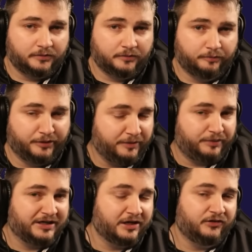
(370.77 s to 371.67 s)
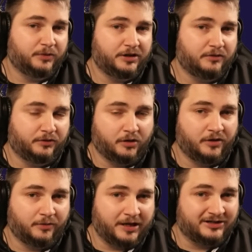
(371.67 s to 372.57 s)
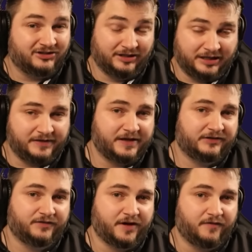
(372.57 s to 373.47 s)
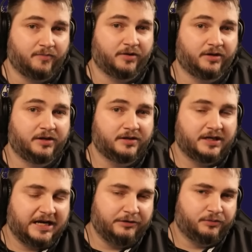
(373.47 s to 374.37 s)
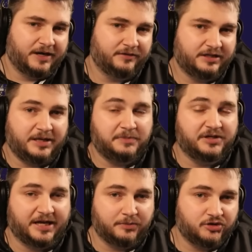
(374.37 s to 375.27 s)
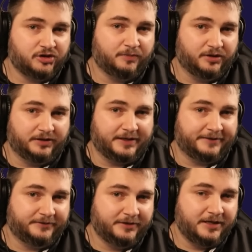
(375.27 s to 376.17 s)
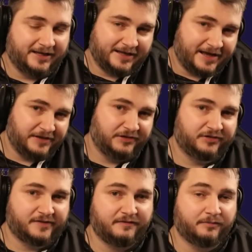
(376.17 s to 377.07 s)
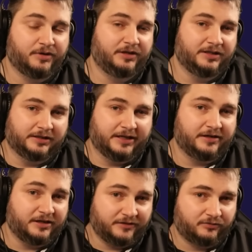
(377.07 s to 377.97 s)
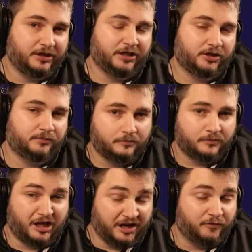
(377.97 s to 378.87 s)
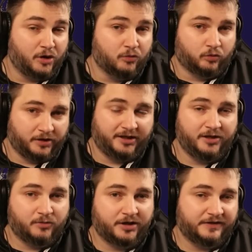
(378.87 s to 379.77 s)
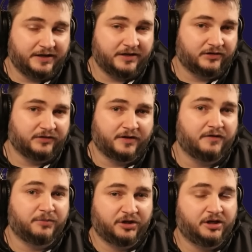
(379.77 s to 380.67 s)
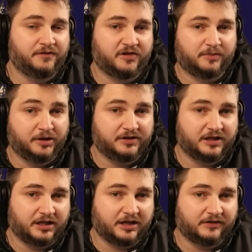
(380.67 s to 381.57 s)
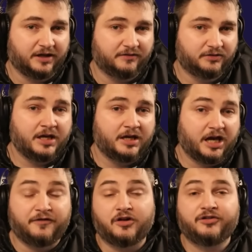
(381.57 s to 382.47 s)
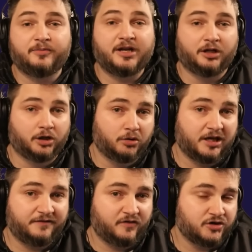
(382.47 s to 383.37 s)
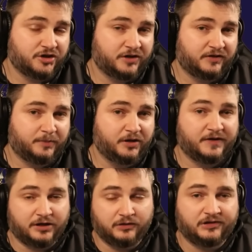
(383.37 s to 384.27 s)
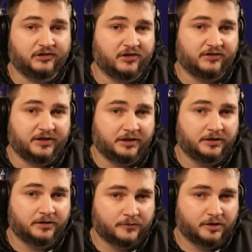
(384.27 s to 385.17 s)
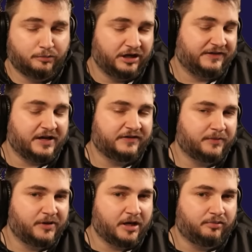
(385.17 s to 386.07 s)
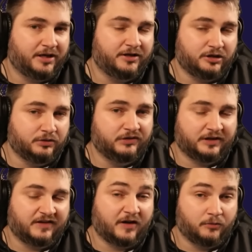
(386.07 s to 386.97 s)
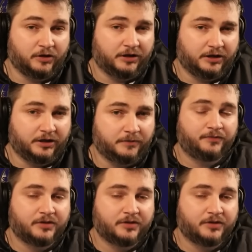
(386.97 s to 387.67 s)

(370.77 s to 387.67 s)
But because we don't know that we actually need that survivability, I would rather keep the damage in the build now and add the survivability in later if we need it. And if we really want to take the survivability of this build to the next level, I've also made a low life version of this build that uses the Seelig, but it's not something I plan to use unless I really need it.